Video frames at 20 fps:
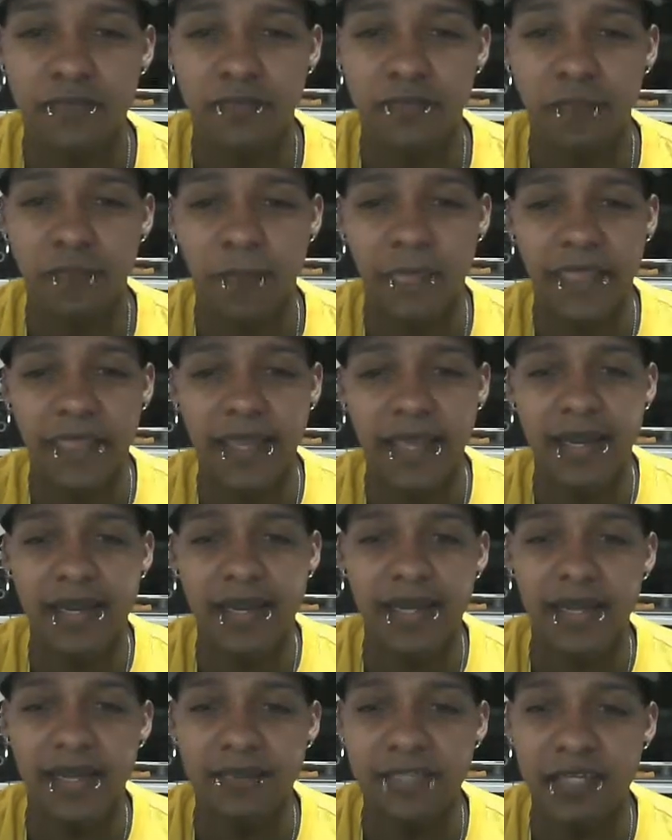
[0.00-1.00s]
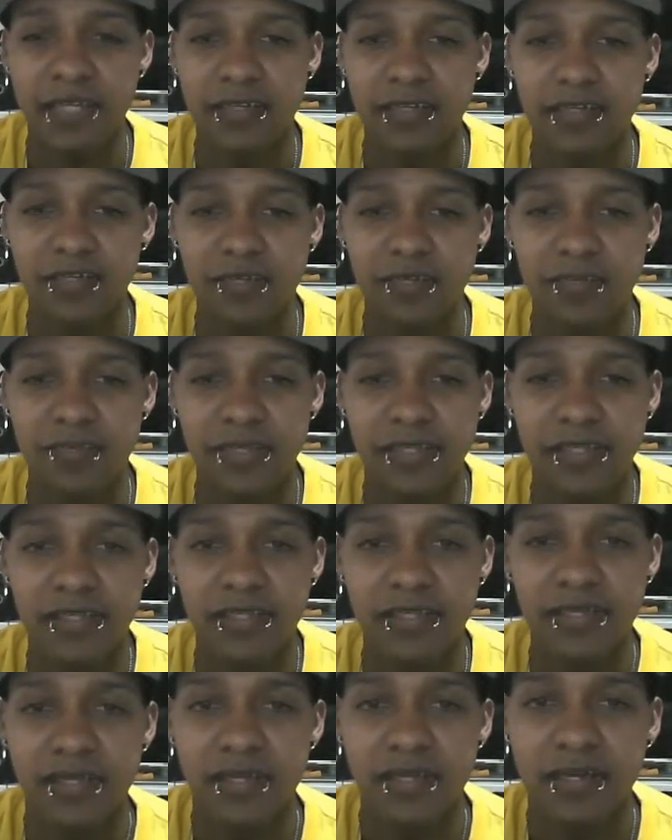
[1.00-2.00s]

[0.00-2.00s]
that kind of helped out a little bit.